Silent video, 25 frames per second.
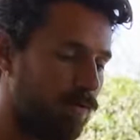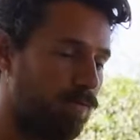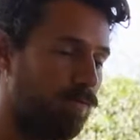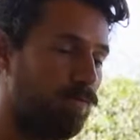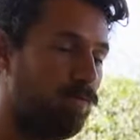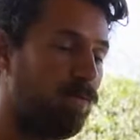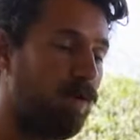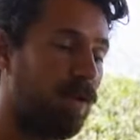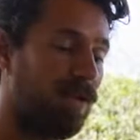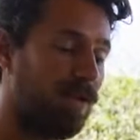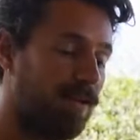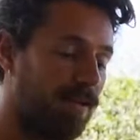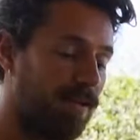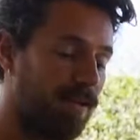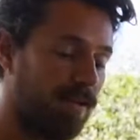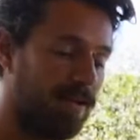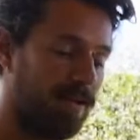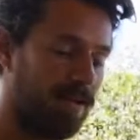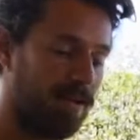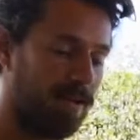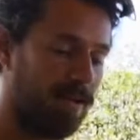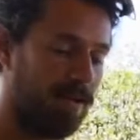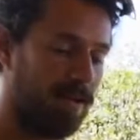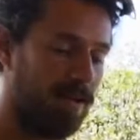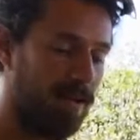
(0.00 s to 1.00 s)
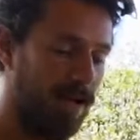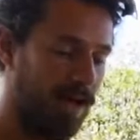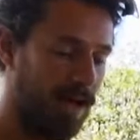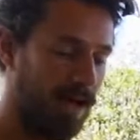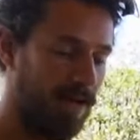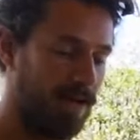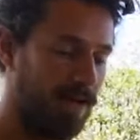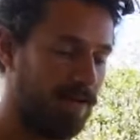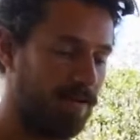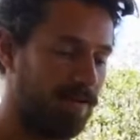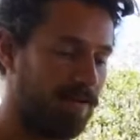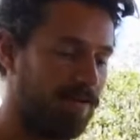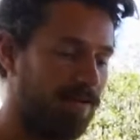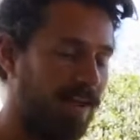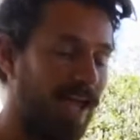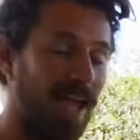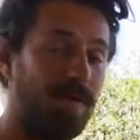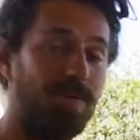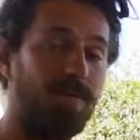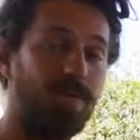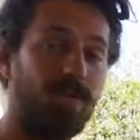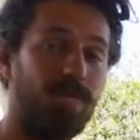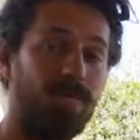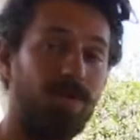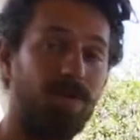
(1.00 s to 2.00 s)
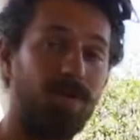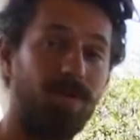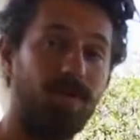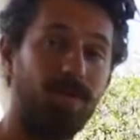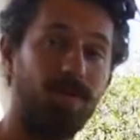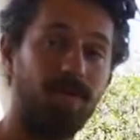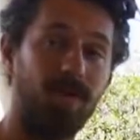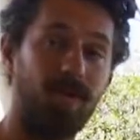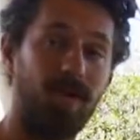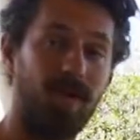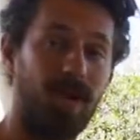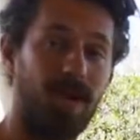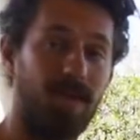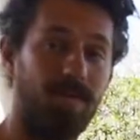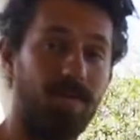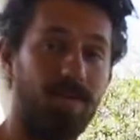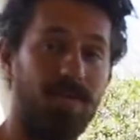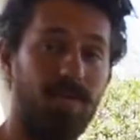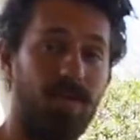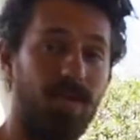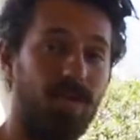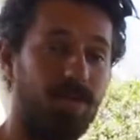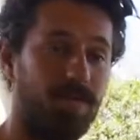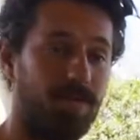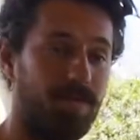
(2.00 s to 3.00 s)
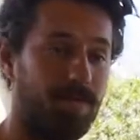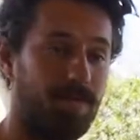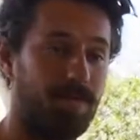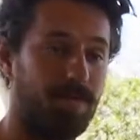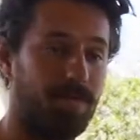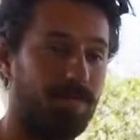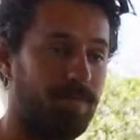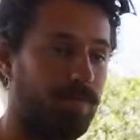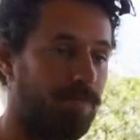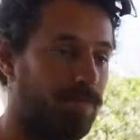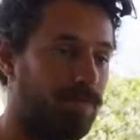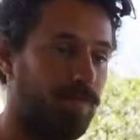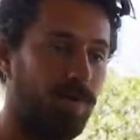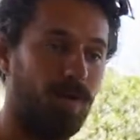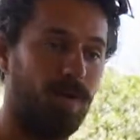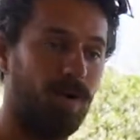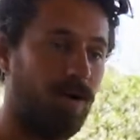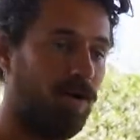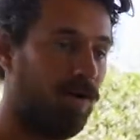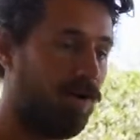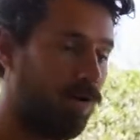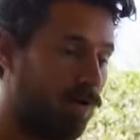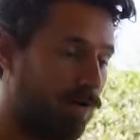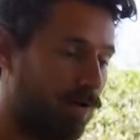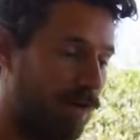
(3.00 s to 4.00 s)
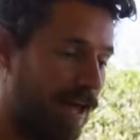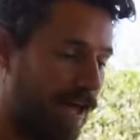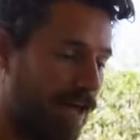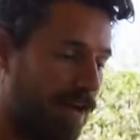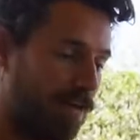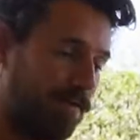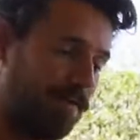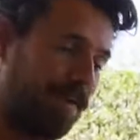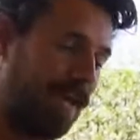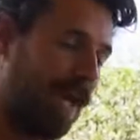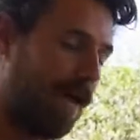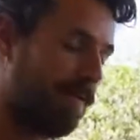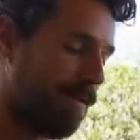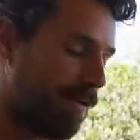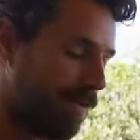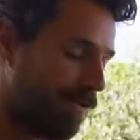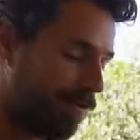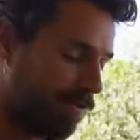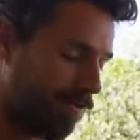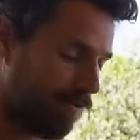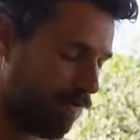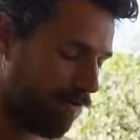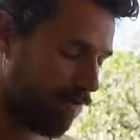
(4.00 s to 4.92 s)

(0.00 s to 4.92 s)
1 tablespoon of salt for a whole head of cabbage.